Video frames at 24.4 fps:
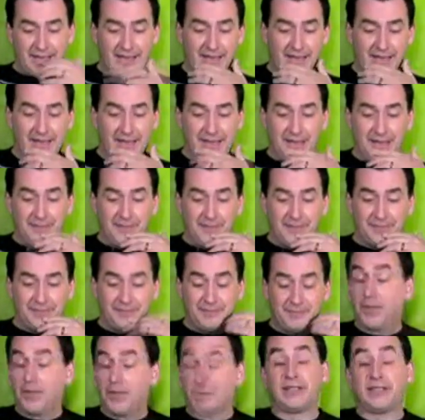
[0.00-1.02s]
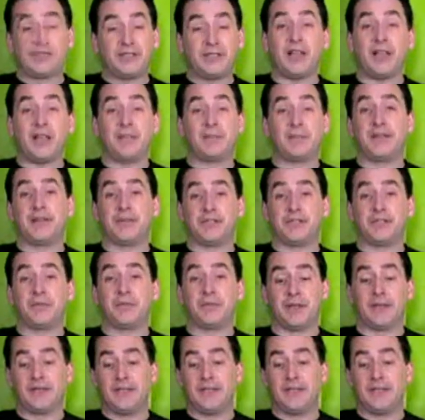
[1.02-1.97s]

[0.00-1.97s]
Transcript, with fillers: um, well, let's talk about issue one.